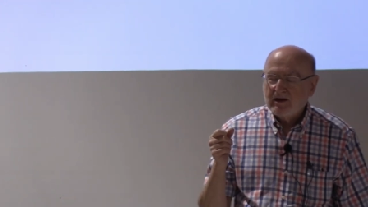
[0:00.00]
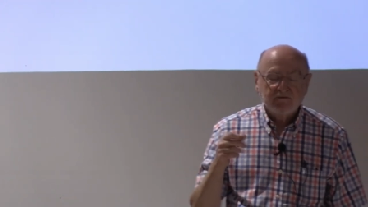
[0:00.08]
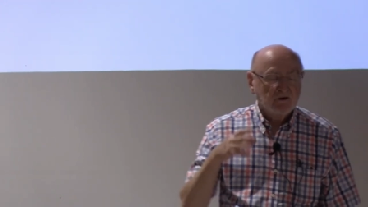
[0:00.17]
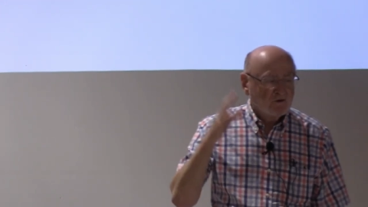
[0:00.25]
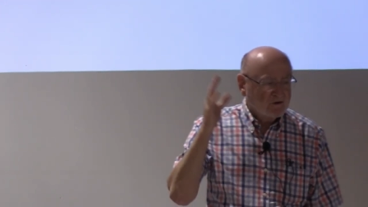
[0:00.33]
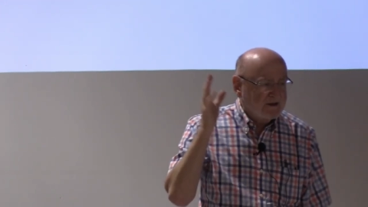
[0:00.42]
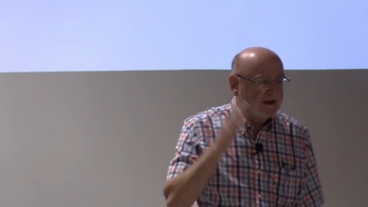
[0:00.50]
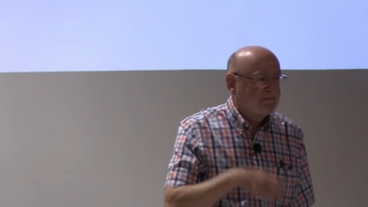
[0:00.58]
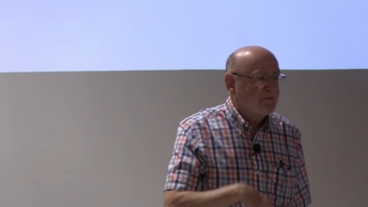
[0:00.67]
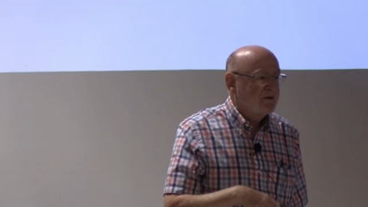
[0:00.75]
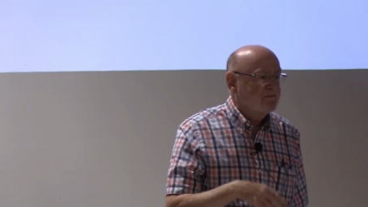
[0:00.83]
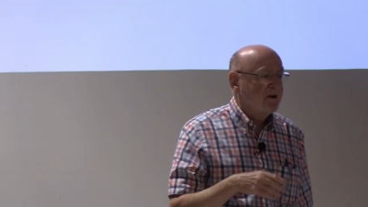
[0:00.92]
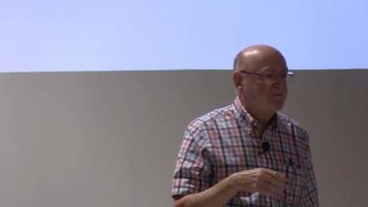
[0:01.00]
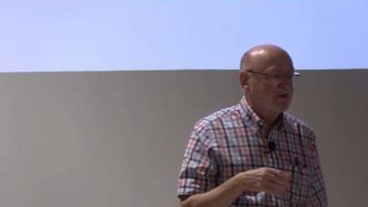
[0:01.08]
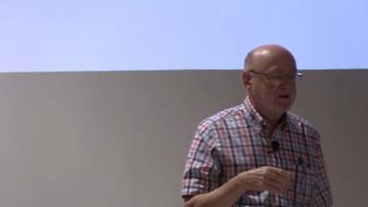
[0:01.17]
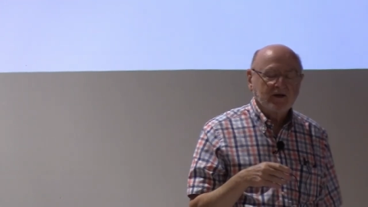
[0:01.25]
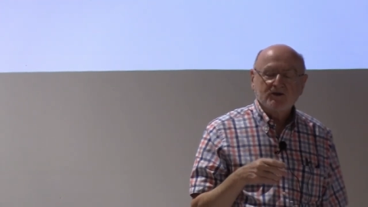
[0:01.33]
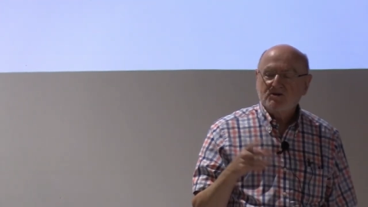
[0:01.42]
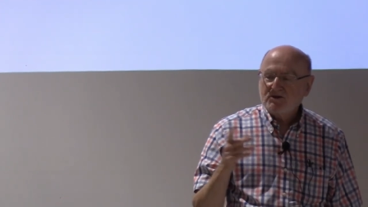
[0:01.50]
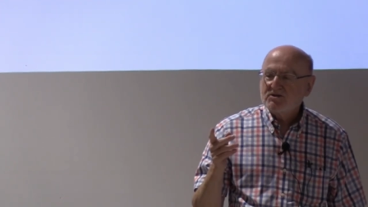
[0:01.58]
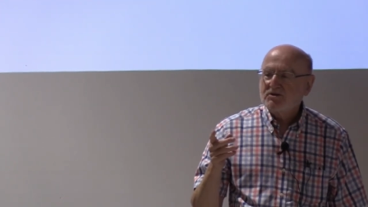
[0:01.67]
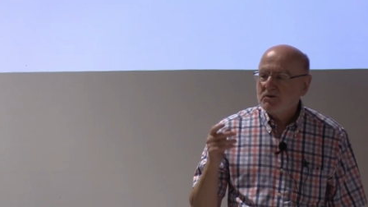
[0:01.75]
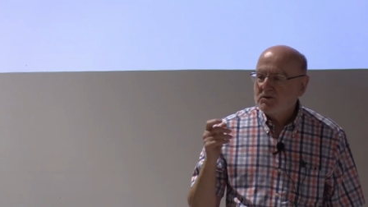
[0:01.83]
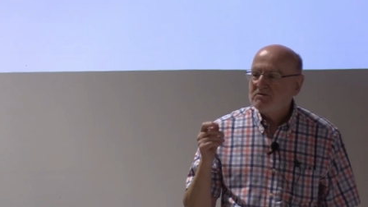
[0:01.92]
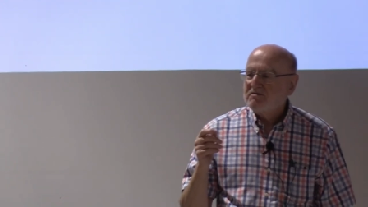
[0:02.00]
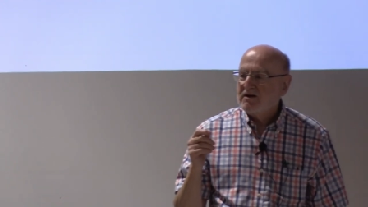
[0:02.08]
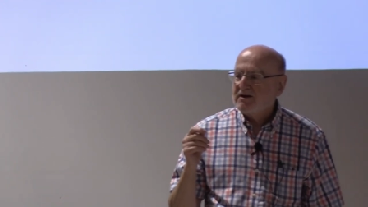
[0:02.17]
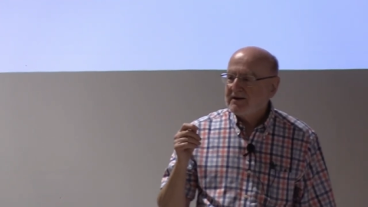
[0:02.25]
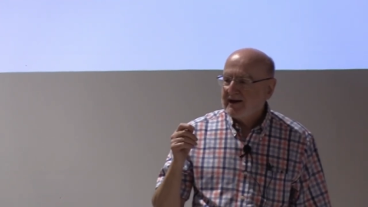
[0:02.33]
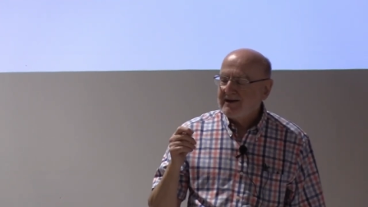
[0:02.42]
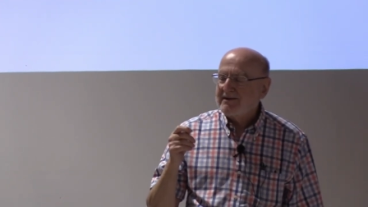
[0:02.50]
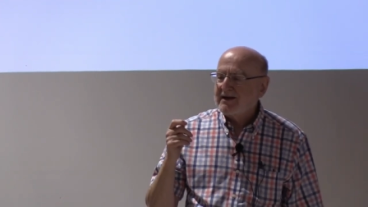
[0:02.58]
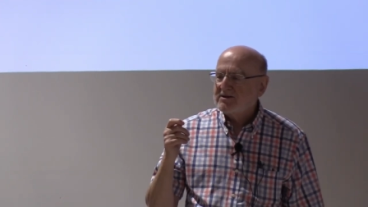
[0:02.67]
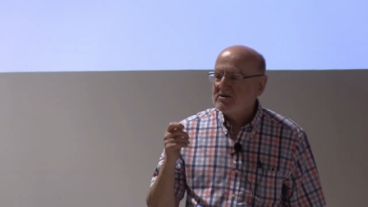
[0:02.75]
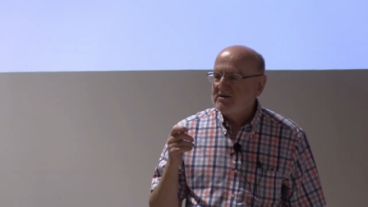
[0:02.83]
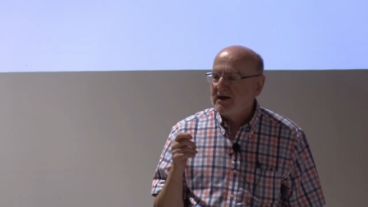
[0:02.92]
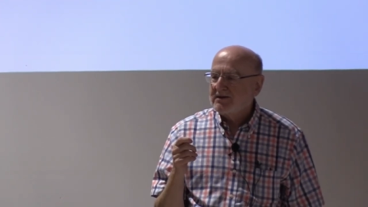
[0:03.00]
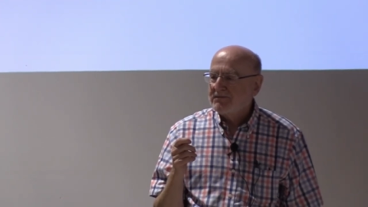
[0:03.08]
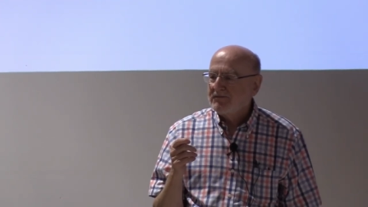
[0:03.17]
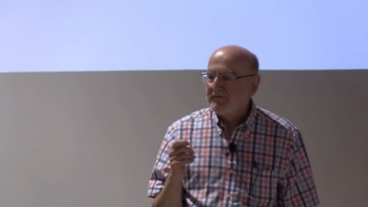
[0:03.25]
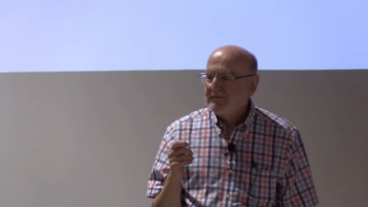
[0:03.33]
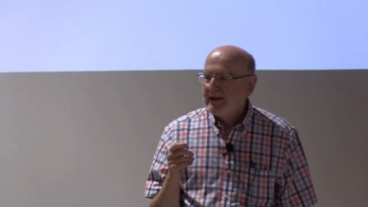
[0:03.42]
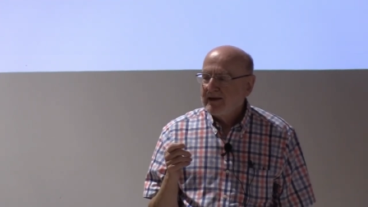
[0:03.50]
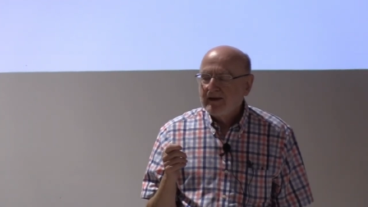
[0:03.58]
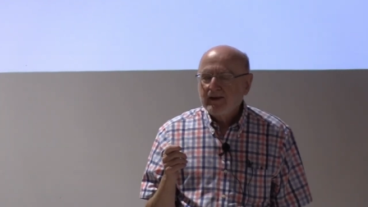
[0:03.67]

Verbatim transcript: And if you look down my publications, you will find how that's done.